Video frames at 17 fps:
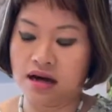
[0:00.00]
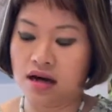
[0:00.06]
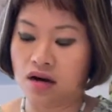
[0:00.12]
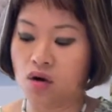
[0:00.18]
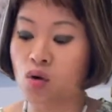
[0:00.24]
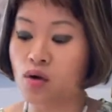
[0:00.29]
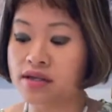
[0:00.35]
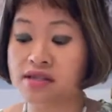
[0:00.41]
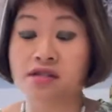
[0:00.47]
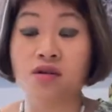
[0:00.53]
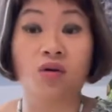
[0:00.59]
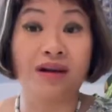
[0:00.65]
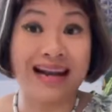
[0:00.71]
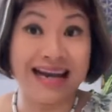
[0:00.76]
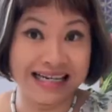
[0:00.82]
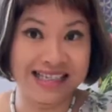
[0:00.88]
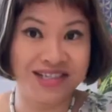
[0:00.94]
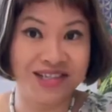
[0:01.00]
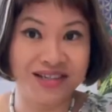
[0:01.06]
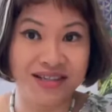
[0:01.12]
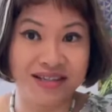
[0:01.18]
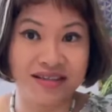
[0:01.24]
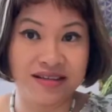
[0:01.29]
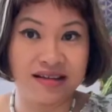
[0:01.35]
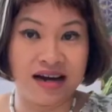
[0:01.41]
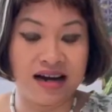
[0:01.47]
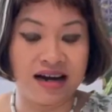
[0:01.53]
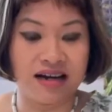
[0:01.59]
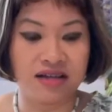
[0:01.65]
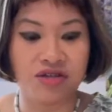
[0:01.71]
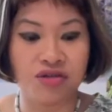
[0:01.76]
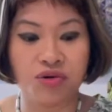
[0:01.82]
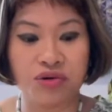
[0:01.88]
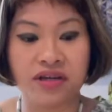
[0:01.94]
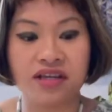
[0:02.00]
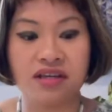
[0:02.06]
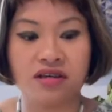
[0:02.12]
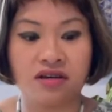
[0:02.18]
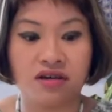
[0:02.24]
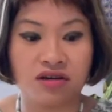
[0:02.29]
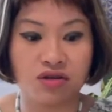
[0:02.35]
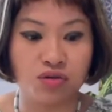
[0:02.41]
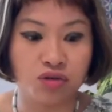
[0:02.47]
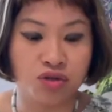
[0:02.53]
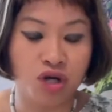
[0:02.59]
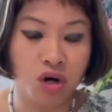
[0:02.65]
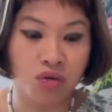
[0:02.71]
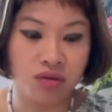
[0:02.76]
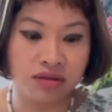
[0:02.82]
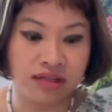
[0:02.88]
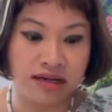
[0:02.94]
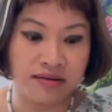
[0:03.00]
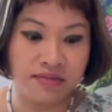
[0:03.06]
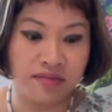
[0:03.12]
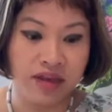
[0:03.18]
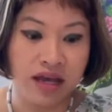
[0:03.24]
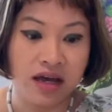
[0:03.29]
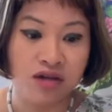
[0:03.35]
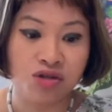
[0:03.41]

crystal likes to hear, to tone them.